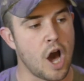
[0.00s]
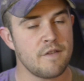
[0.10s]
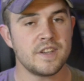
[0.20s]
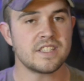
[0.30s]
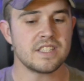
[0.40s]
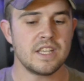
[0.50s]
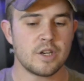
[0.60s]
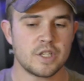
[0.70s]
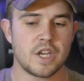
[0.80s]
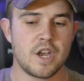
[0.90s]
Obviously,
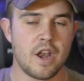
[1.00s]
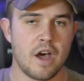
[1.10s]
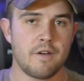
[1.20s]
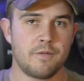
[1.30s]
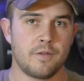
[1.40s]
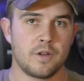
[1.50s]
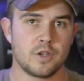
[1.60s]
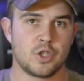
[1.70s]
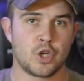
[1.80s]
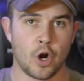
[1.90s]
there's enough
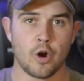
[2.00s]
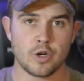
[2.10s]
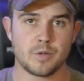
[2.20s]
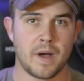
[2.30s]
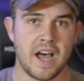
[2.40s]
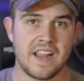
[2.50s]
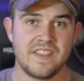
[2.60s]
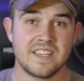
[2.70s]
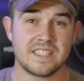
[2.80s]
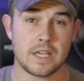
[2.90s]
charge
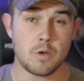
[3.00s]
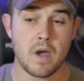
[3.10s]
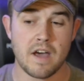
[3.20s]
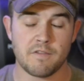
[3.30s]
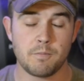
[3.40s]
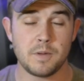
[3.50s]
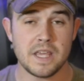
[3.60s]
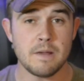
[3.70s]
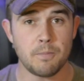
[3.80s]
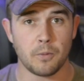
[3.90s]
behind this that you have
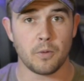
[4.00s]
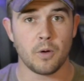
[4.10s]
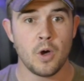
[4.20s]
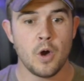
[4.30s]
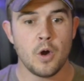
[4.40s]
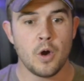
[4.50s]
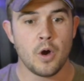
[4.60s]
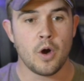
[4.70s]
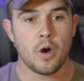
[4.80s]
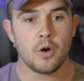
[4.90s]
people
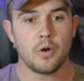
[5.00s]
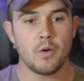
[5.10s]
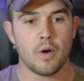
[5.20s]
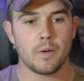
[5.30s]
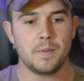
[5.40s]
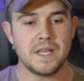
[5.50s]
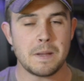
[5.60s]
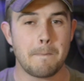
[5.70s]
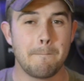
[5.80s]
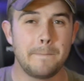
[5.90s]
who are
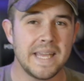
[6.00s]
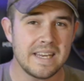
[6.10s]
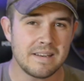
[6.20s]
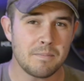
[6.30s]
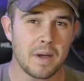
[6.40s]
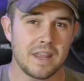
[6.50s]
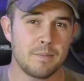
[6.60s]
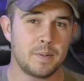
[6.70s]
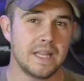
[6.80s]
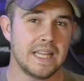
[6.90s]
being beaten by
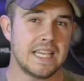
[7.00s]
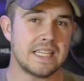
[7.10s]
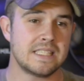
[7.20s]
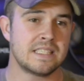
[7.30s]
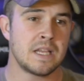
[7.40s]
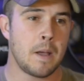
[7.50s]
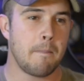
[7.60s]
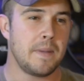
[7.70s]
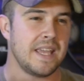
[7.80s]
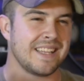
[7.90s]
the police,
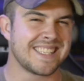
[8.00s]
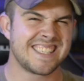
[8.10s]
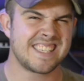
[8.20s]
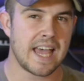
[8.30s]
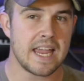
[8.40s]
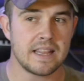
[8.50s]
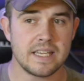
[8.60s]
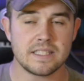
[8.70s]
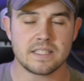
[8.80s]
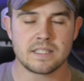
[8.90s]
being
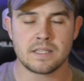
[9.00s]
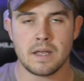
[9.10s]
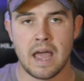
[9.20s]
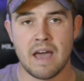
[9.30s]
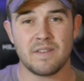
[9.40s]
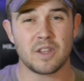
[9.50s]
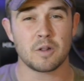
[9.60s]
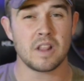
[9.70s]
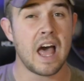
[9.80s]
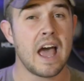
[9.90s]
silenced, having
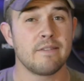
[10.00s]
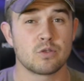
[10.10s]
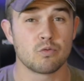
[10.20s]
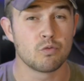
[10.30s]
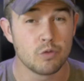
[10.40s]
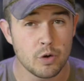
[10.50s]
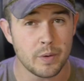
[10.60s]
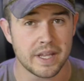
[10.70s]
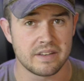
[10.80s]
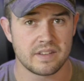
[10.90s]
their lives
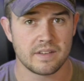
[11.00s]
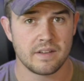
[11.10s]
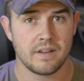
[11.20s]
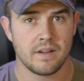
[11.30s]
ruined,